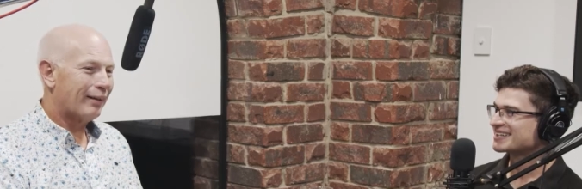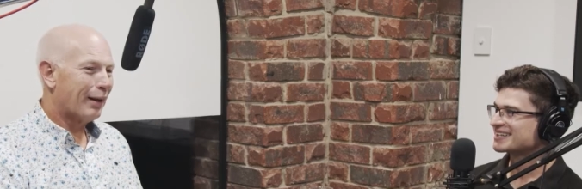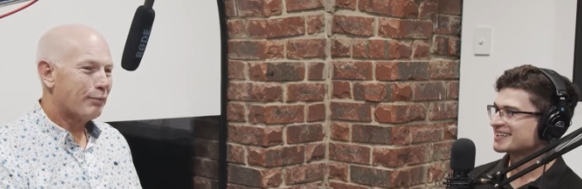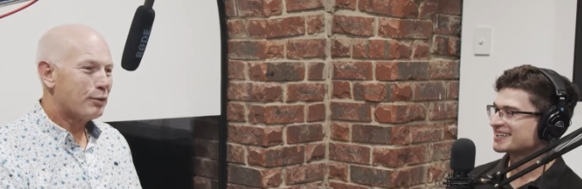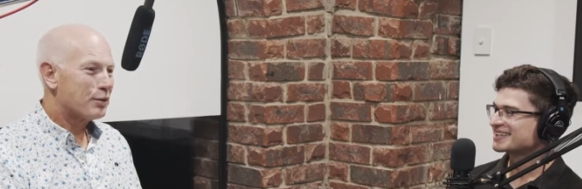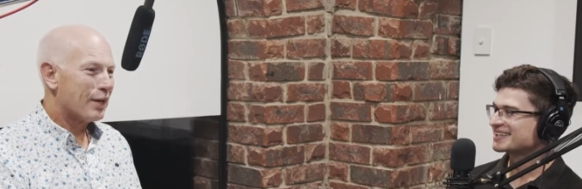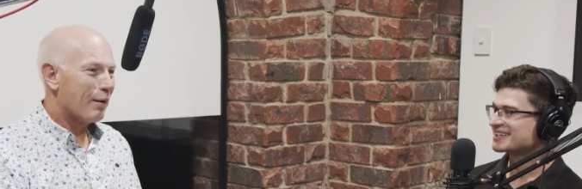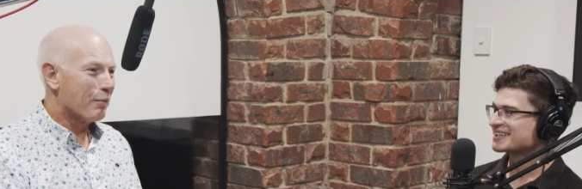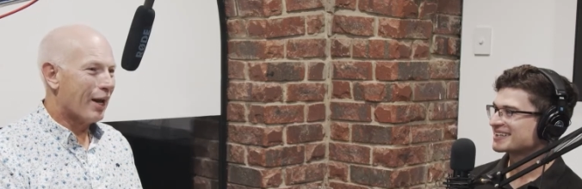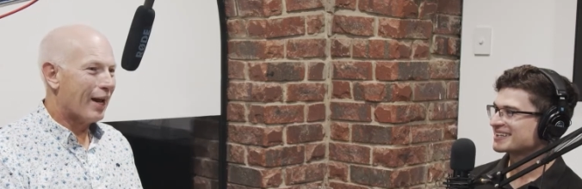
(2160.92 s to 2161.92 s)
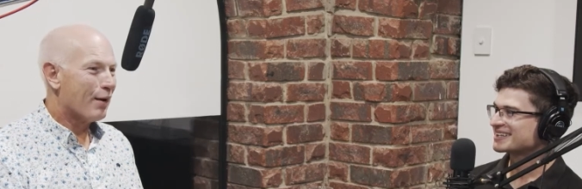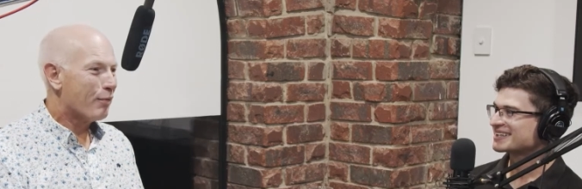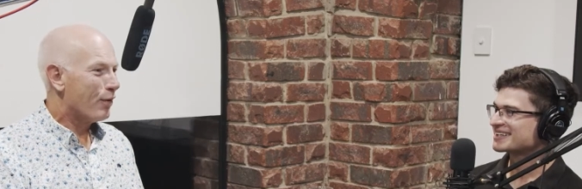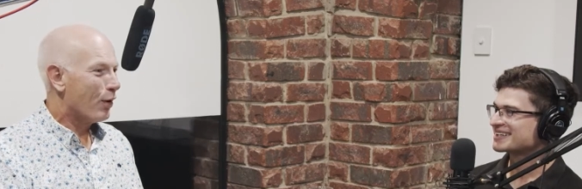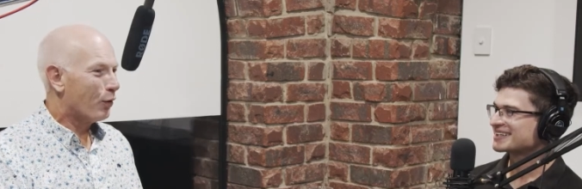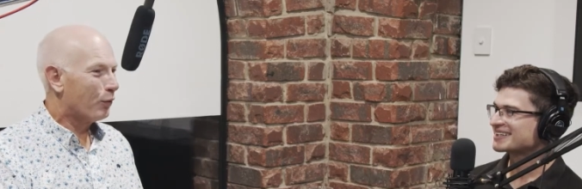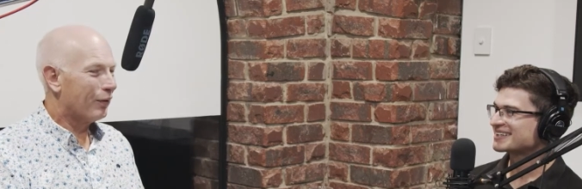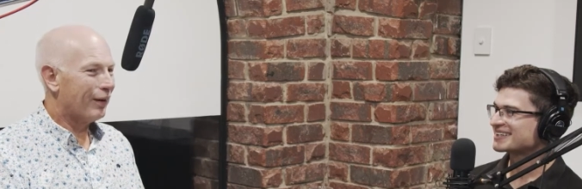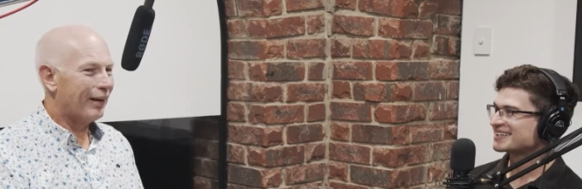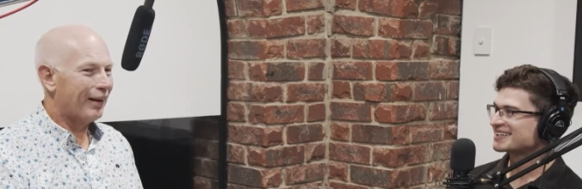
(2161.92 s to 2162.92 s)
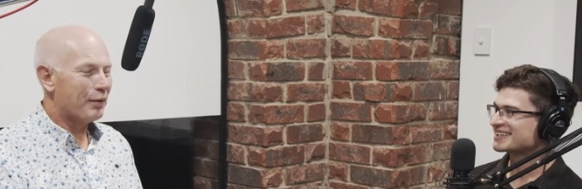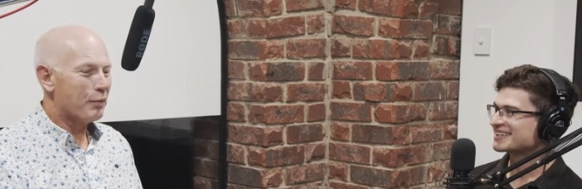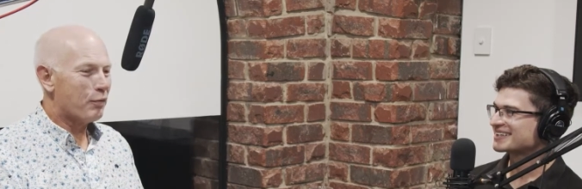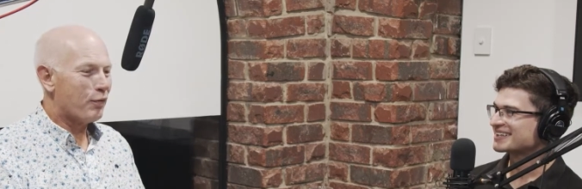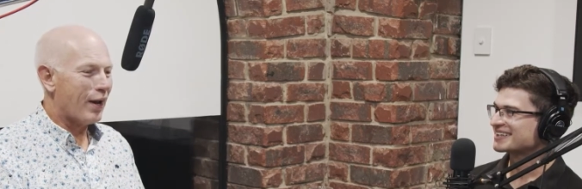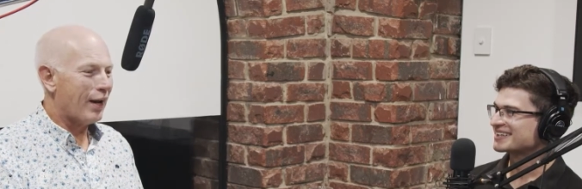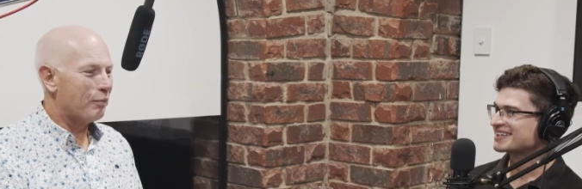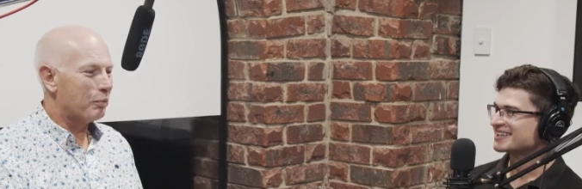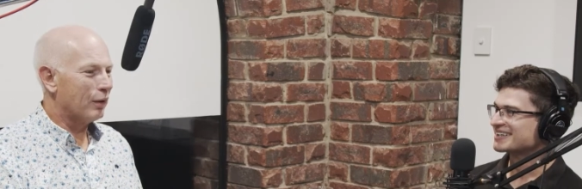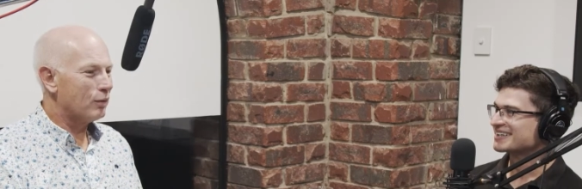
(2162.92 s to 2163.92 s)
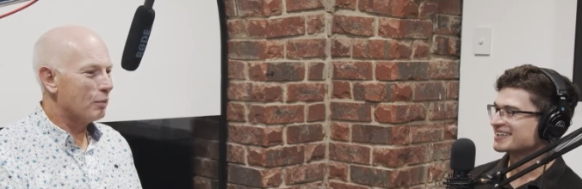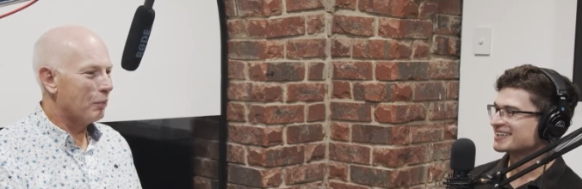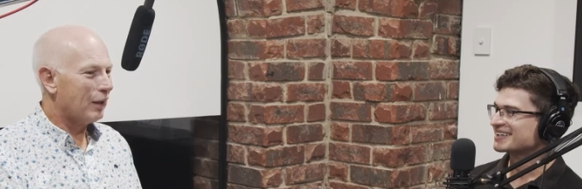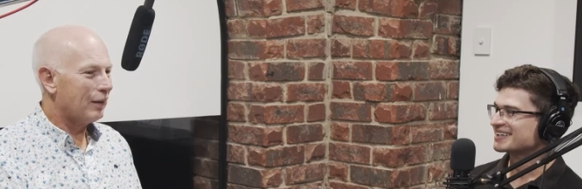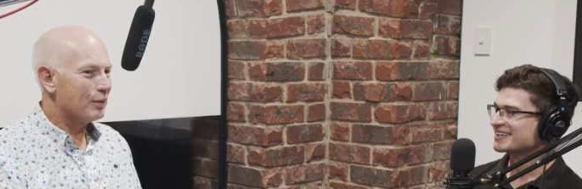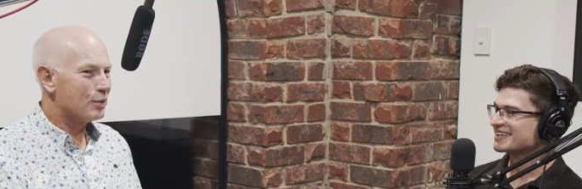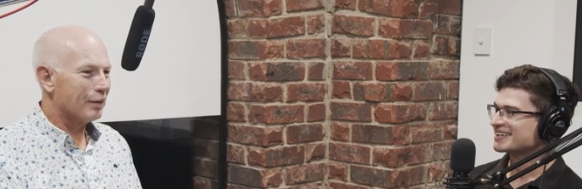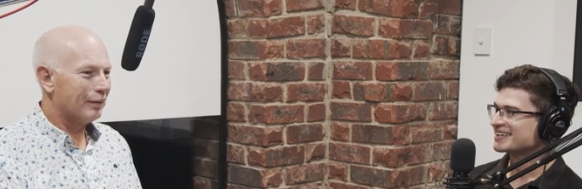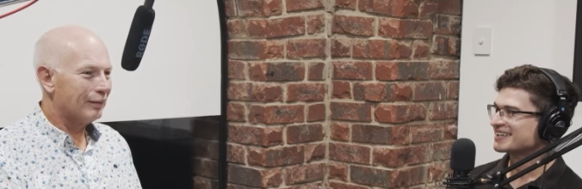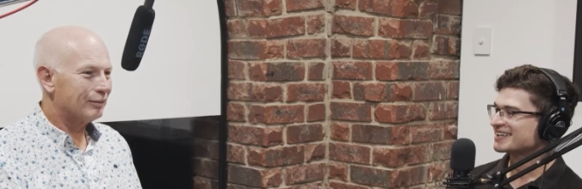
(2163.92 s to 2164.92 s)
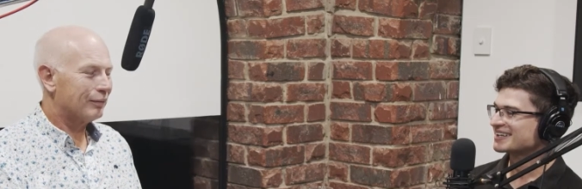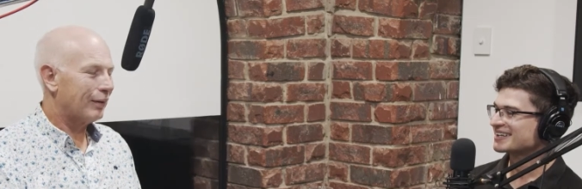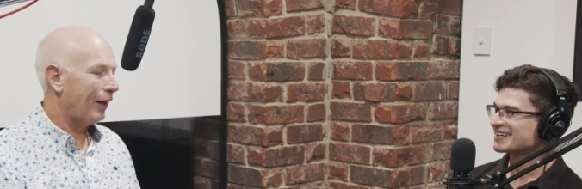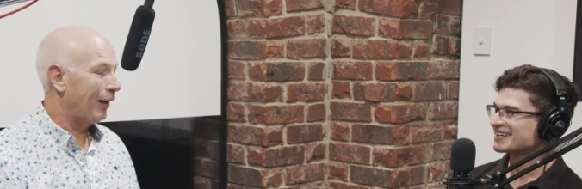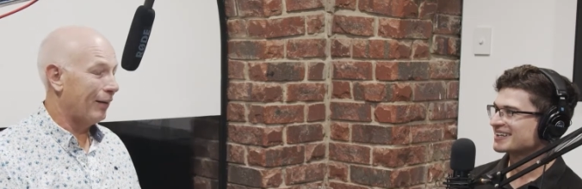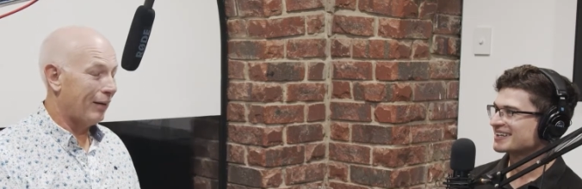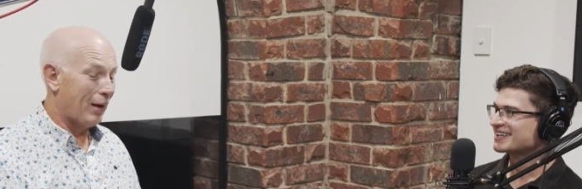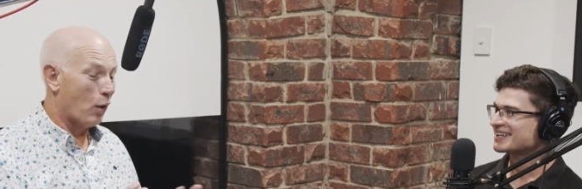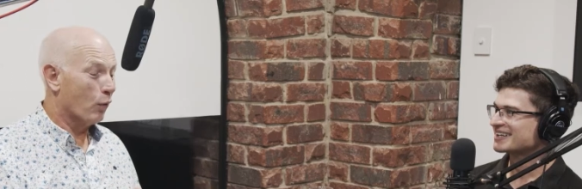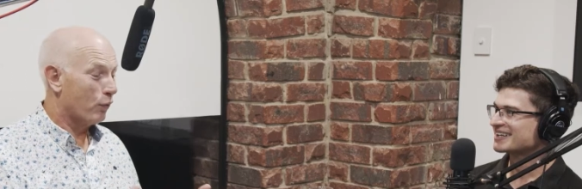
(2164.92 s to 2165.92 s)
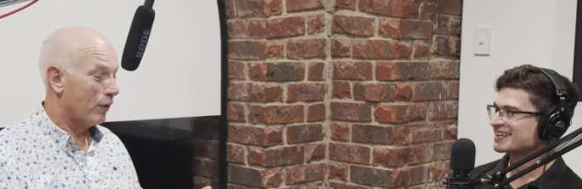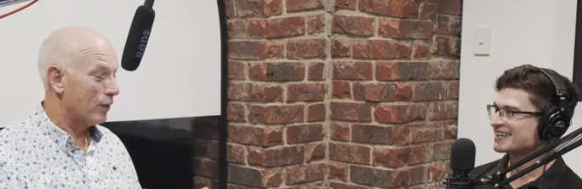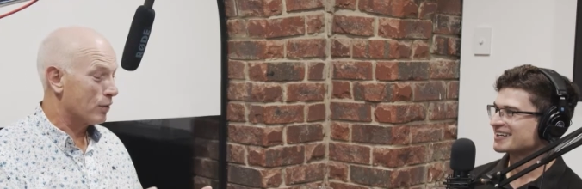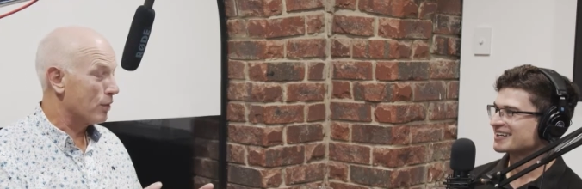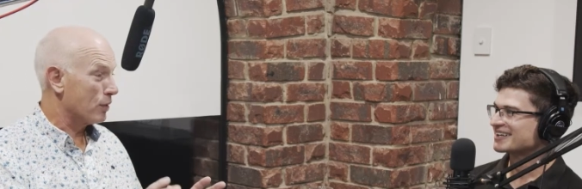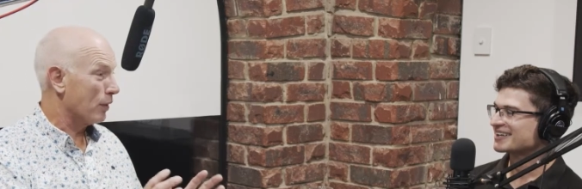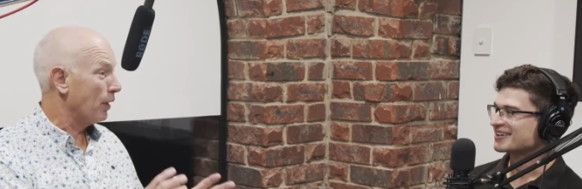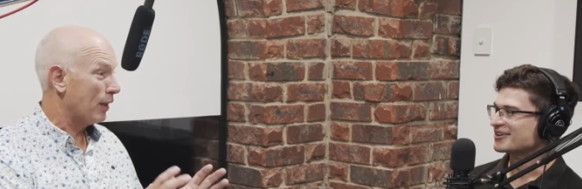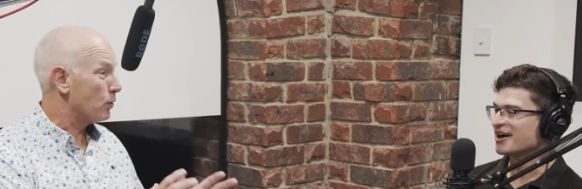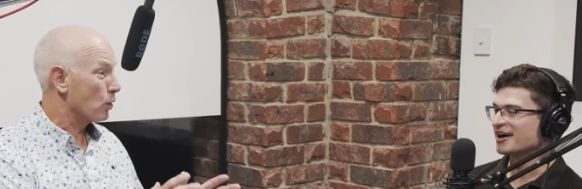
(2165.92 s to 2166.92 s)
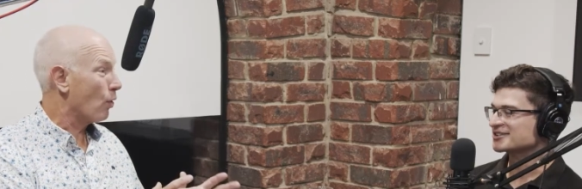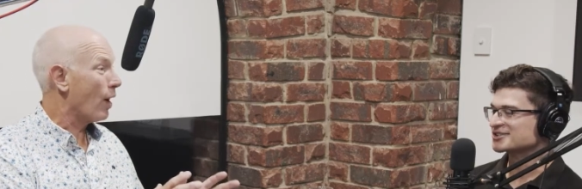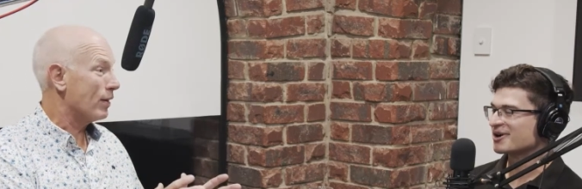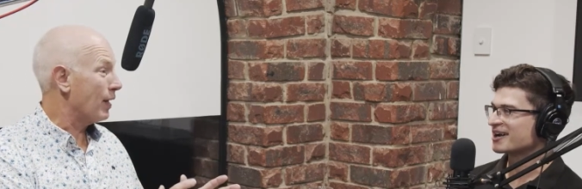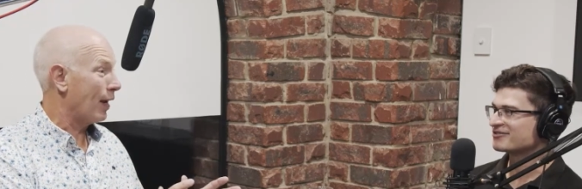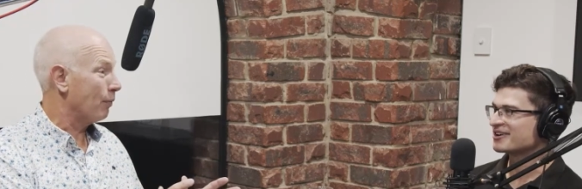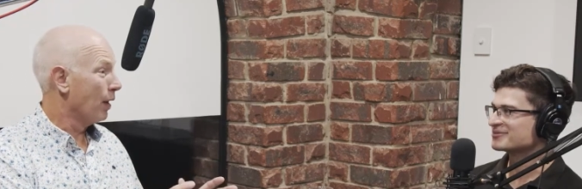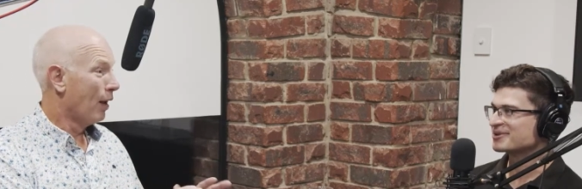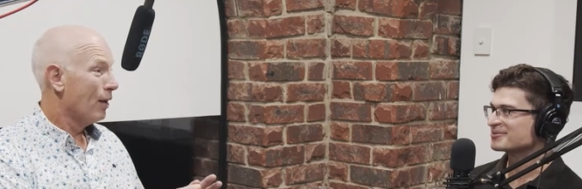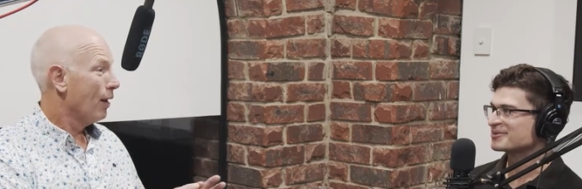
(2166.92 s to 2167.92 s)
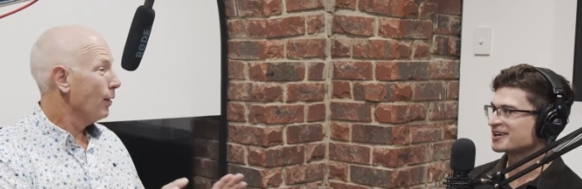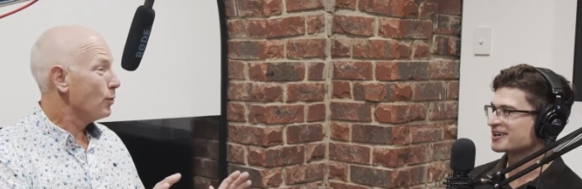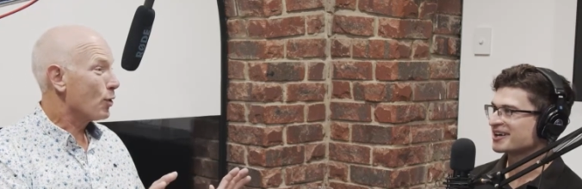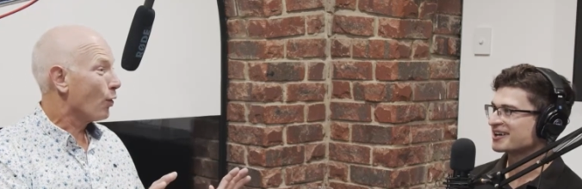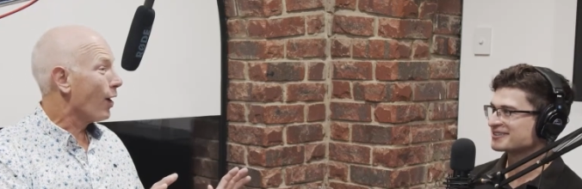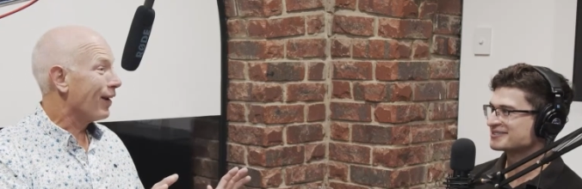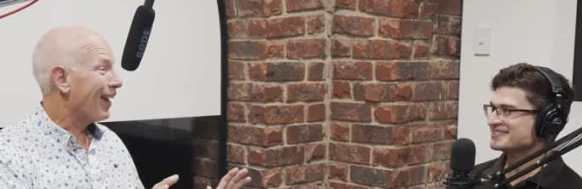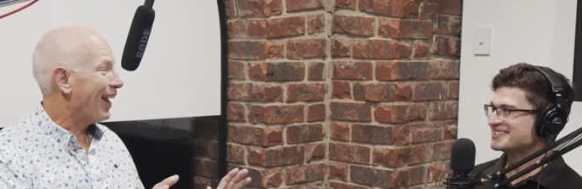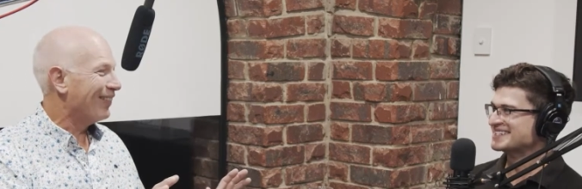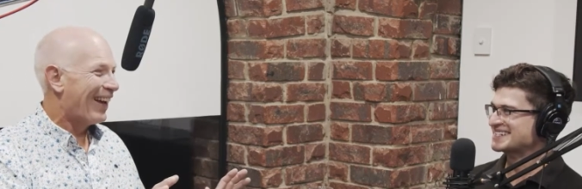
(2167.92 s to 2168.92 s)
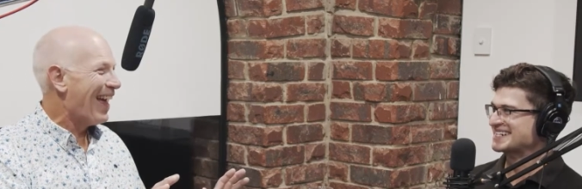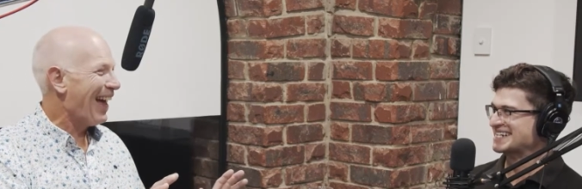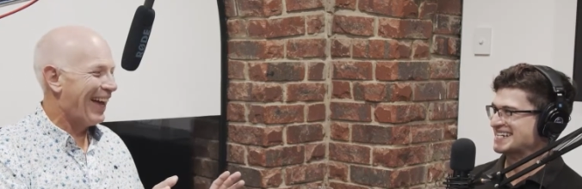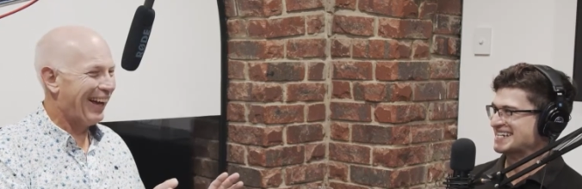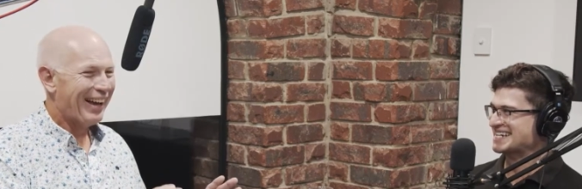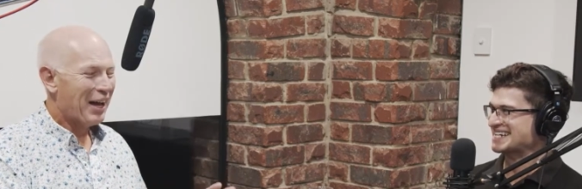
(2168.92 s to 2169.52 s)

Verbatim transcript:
Speaker 1: would love to say I'm an AFL uh, fan, but to me, it's a and no offense because I think it's no, a great it's right. Game. Offend people, I don't it's care. A great